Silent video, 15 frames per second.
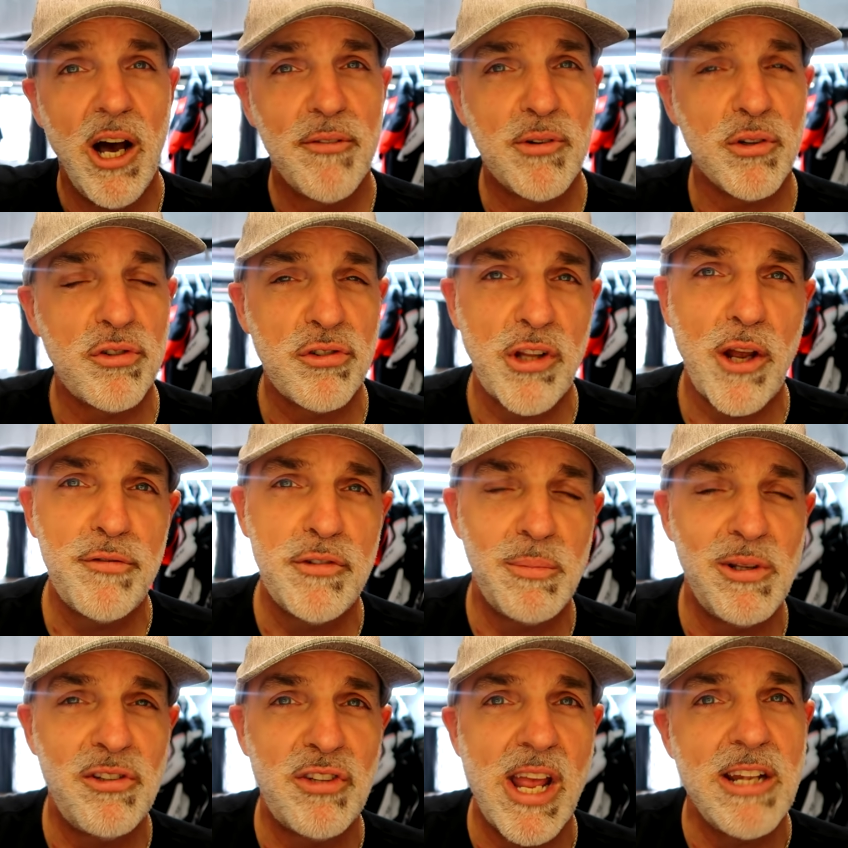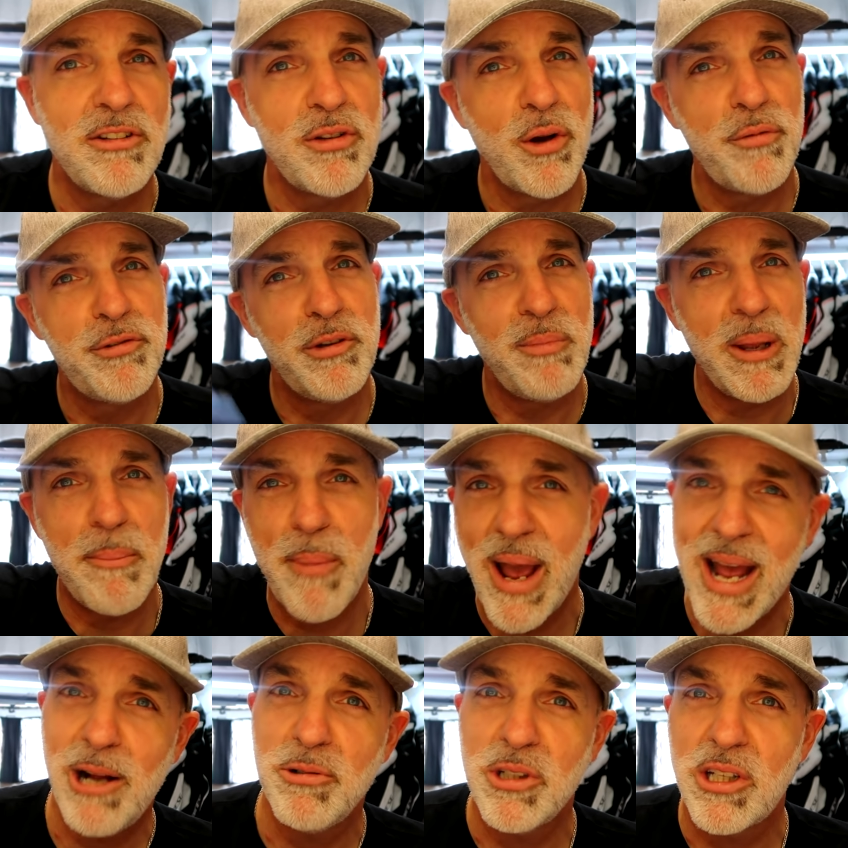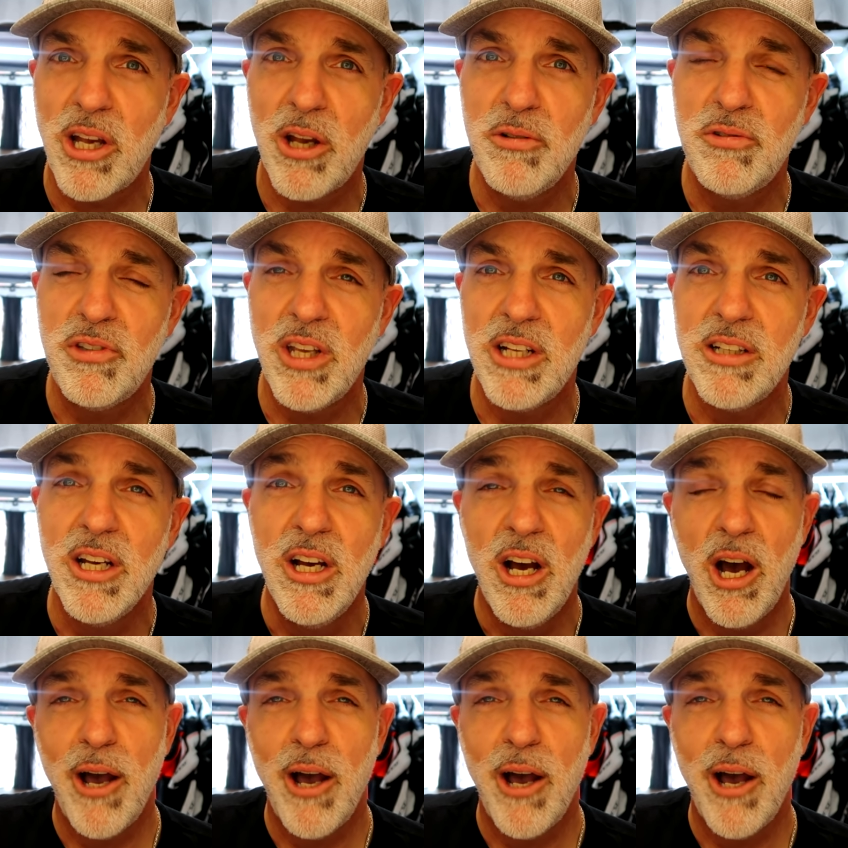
I've got stuff to be sent off to be powder coated.